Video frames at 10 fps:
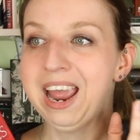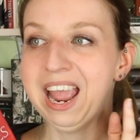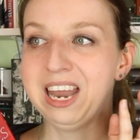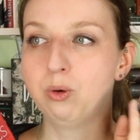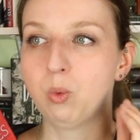
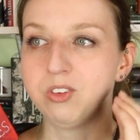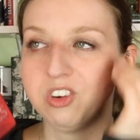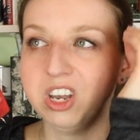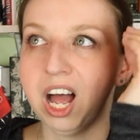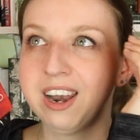And it
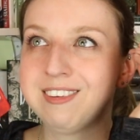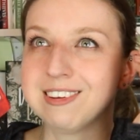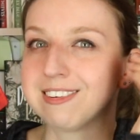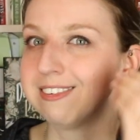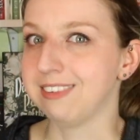was not as
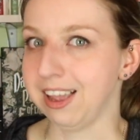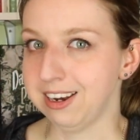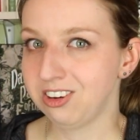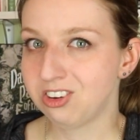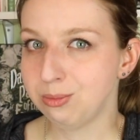
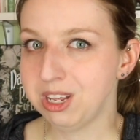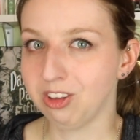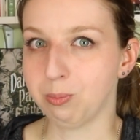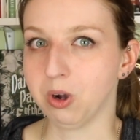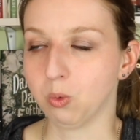exciting to me
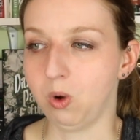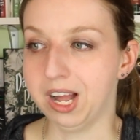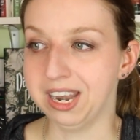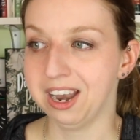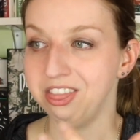as book
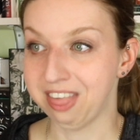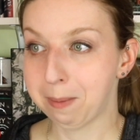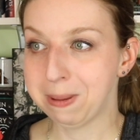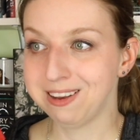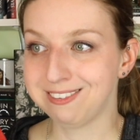one.
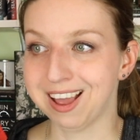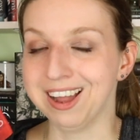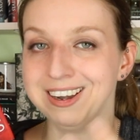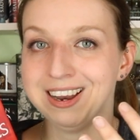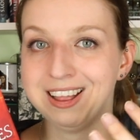That being
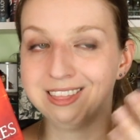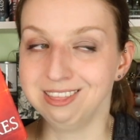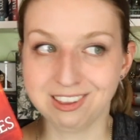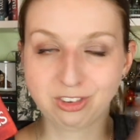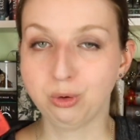said,
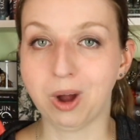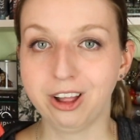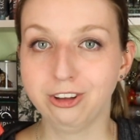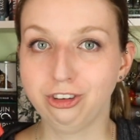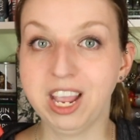this
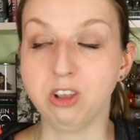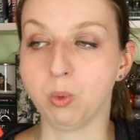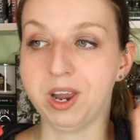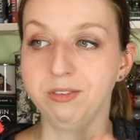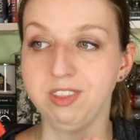duology is
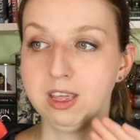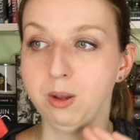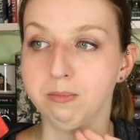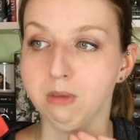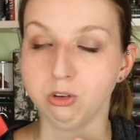one of
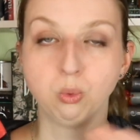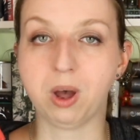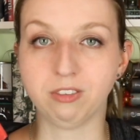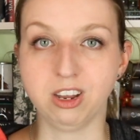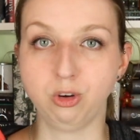the most
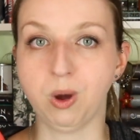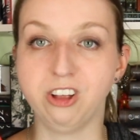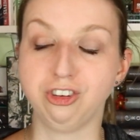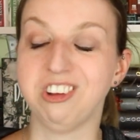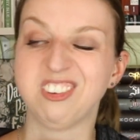well-written
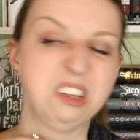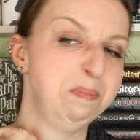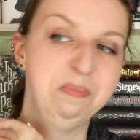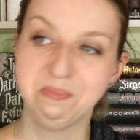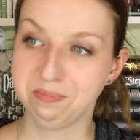duologies
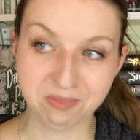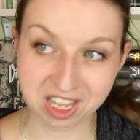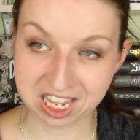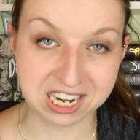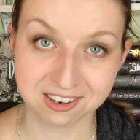
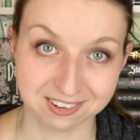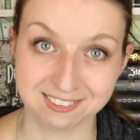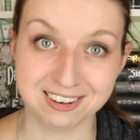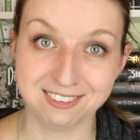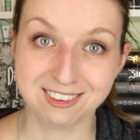in
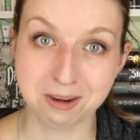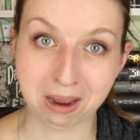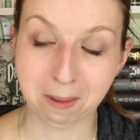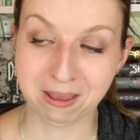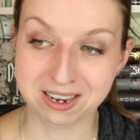existence, in
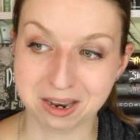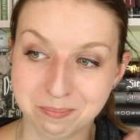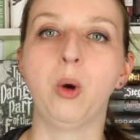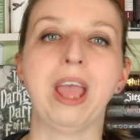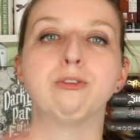my
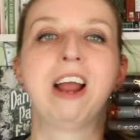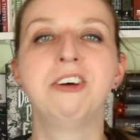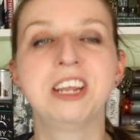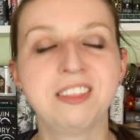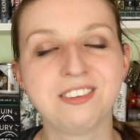opinion. Okay,
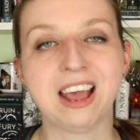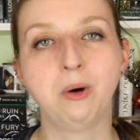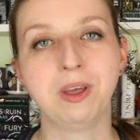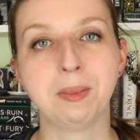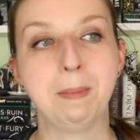rounding this
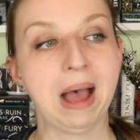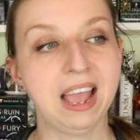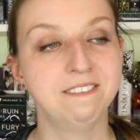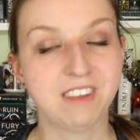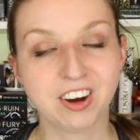out with
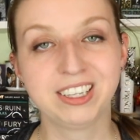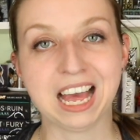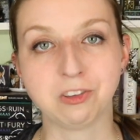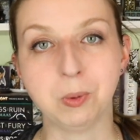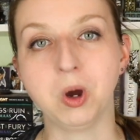my very
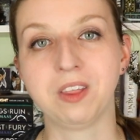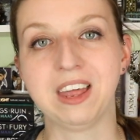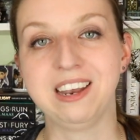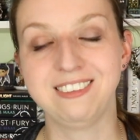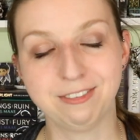last book
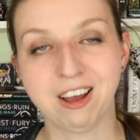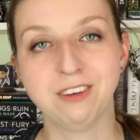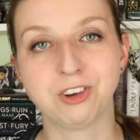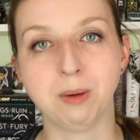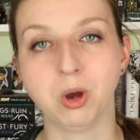that is a
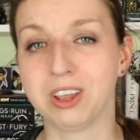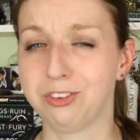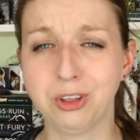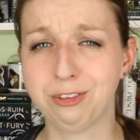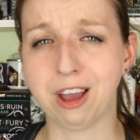five-star book. It's
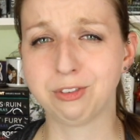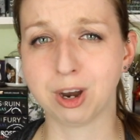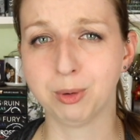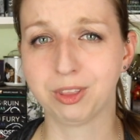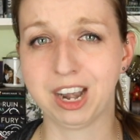the only
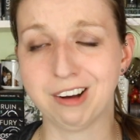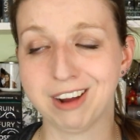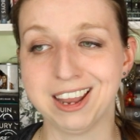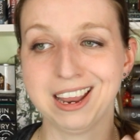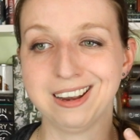five-star book that I
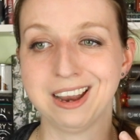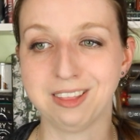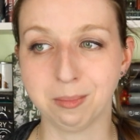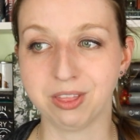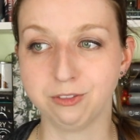read in
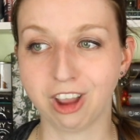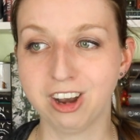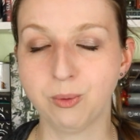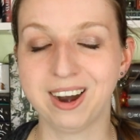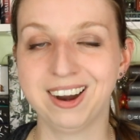the month of
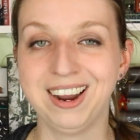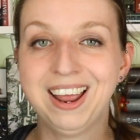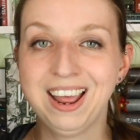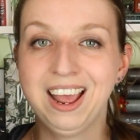January.